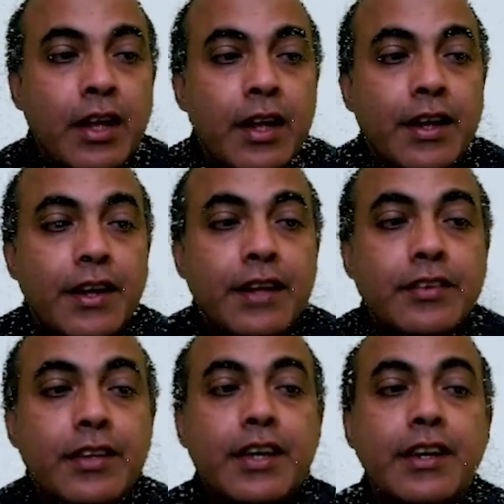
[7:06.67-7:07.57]
Ries
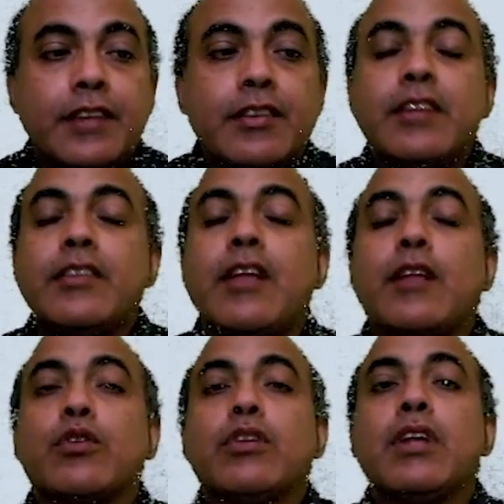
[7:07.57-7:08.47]
regression is also
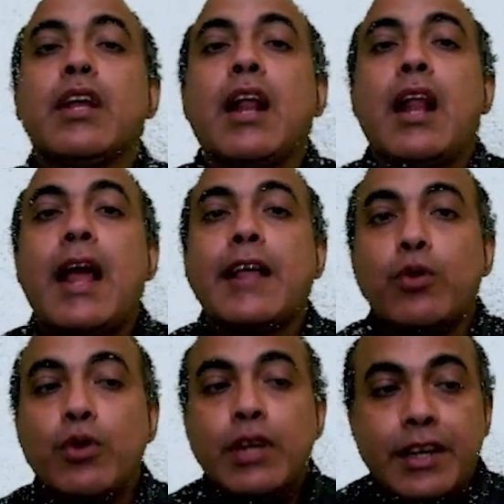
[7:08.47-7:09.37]
there, lasso
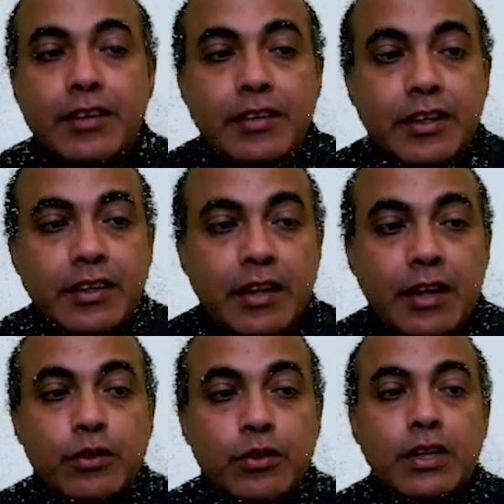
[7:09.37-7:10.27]
regression is also
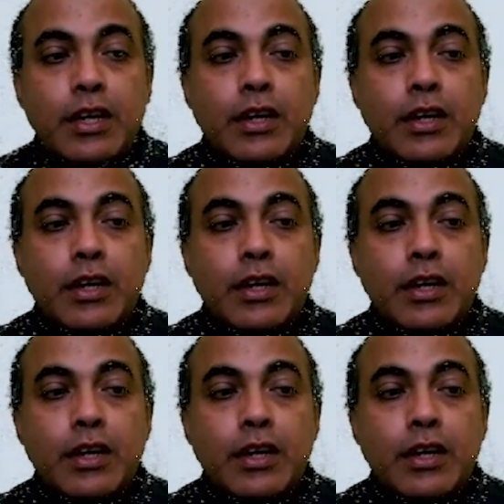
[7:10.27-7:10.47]
there,